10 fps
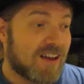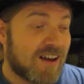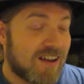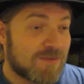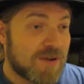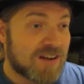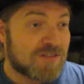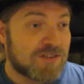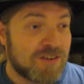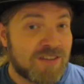A band
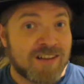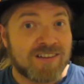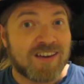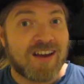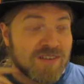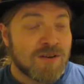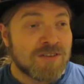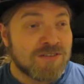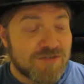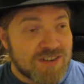called Youth Killed It. So I
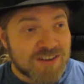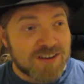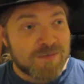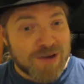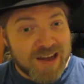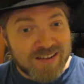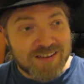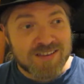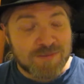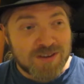sort of research this band,
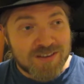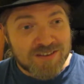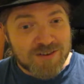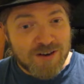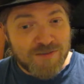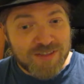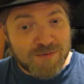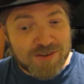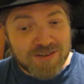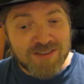listen to music and stuff, and
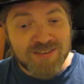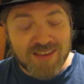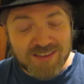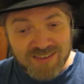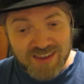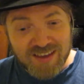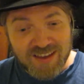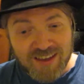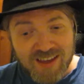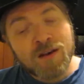then we do this
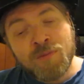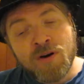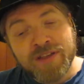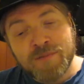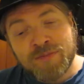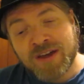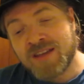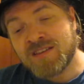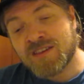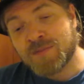thing. And partly I'm playing
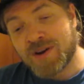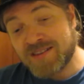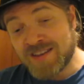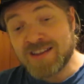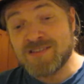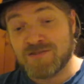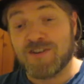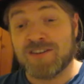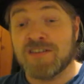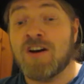into this, but I intend to
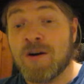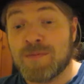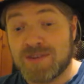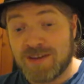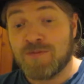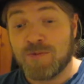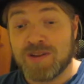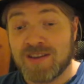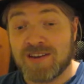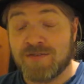write it up as if we
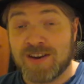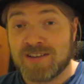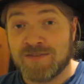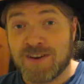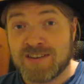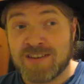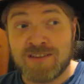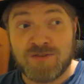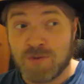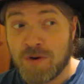did a face-to-face
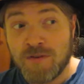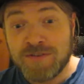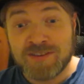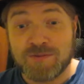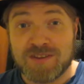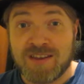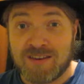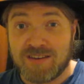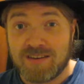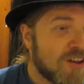interview, but obviously we
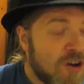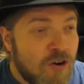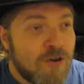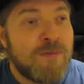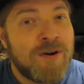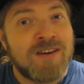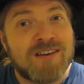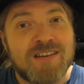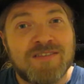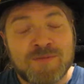didn't. The whole
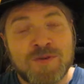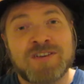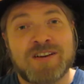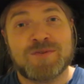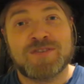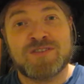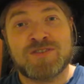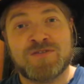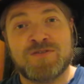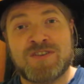point of this project was to
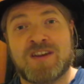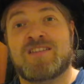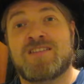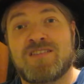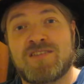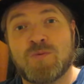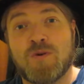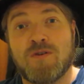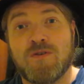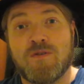sort of challenge
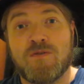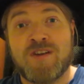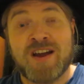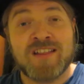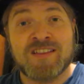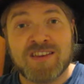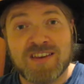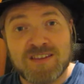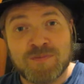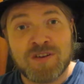what reality
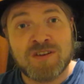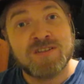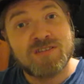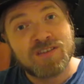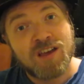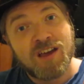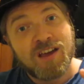is, because